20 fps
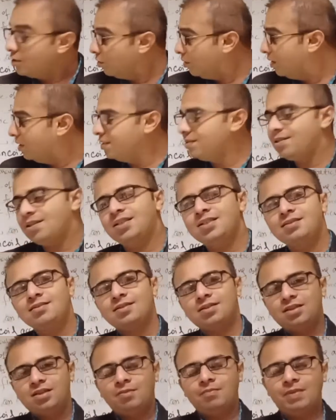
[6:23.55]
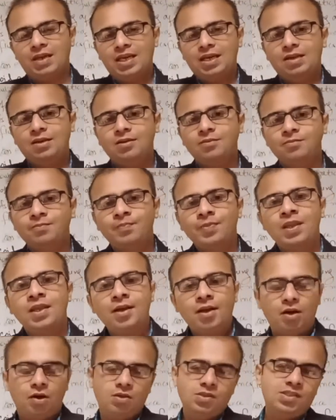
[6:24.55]
So this is the main
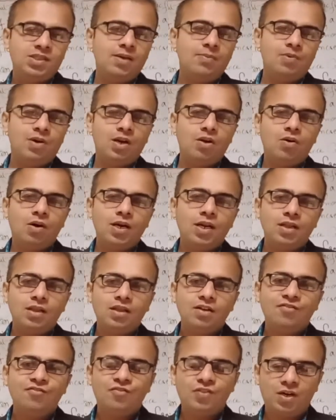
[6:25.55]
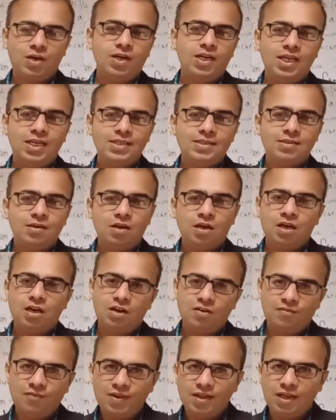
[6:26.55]
concept regarding the Faraday's
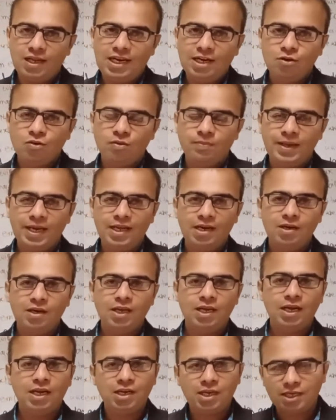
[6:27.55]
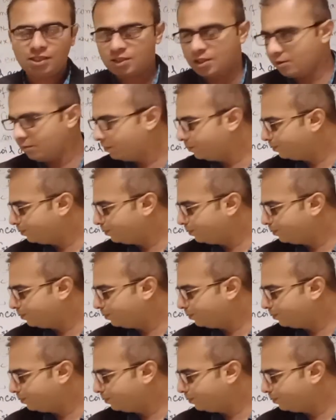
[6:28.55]
law of the electromagnetic induction.